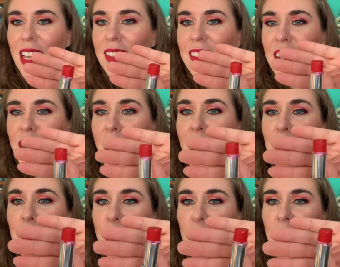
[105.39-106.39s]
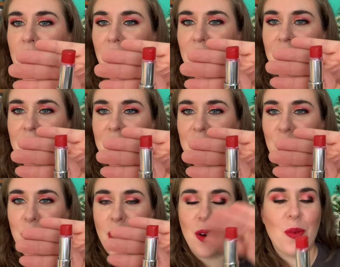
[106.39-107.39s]
not moving no
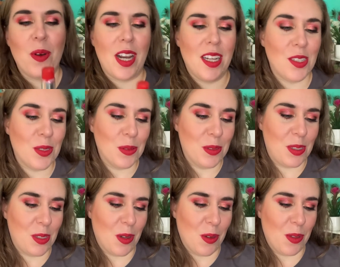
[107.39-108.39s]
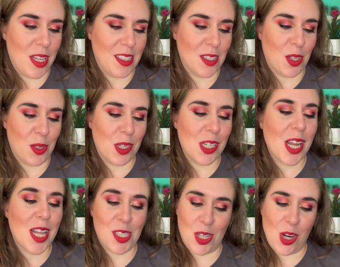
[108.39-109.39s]
matter what I do. So
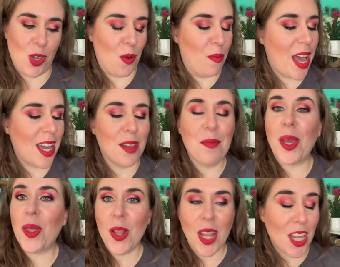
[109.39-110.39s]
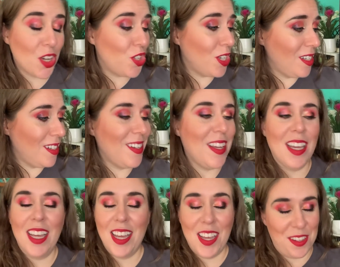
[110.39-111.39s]
it's gonna go back in my collection
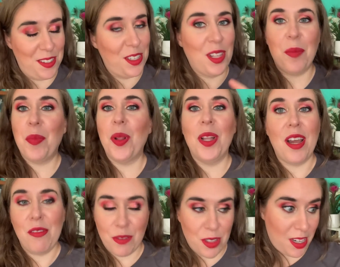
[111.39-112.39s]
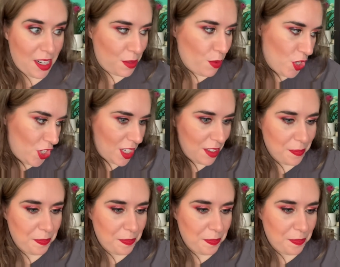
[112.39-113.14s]
until I pull it out for the next project.